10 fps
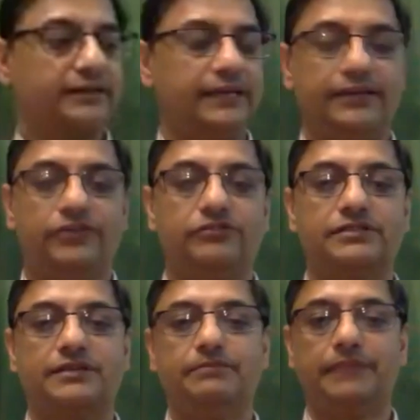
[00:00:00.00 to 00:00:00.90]
taking over
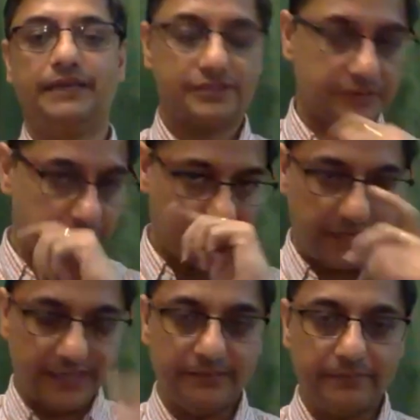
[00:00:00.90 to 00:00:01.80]
some place, they were
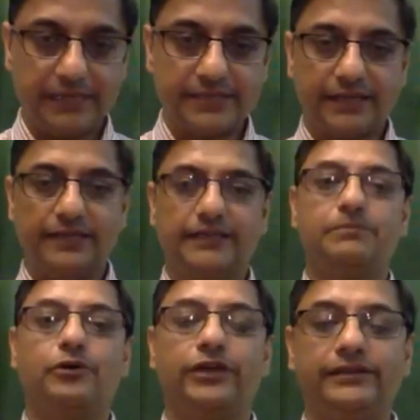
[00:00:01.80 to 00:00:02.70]
making basically the
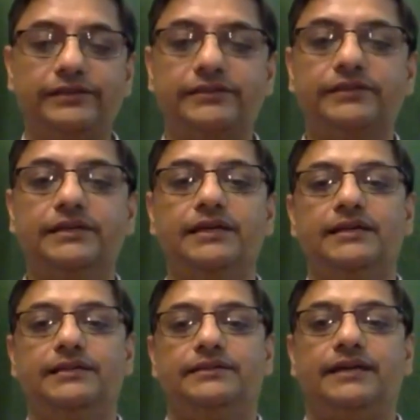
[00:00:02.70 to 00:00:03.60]
point
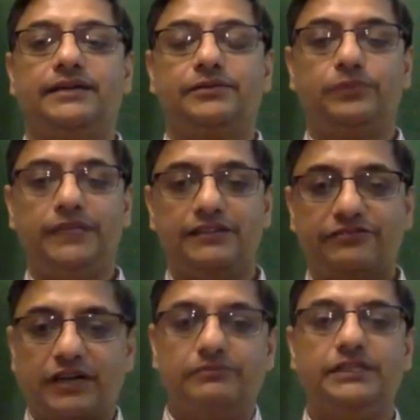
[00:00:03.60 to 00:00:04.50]
that we
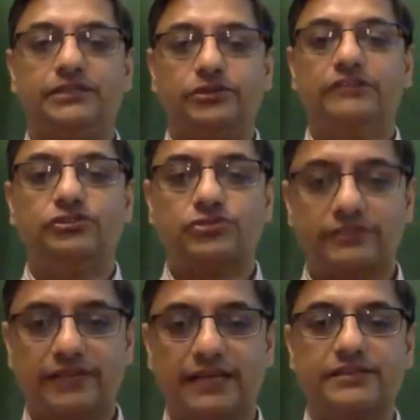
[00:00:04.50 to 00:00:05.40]
have come here to give you
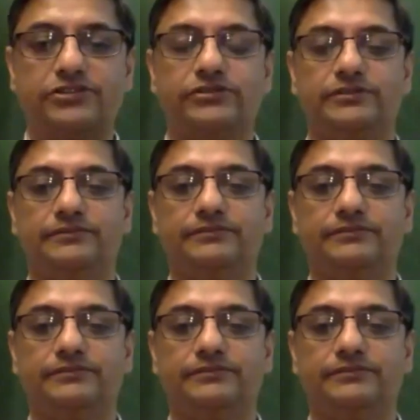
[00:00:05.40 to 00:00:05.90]
civilization.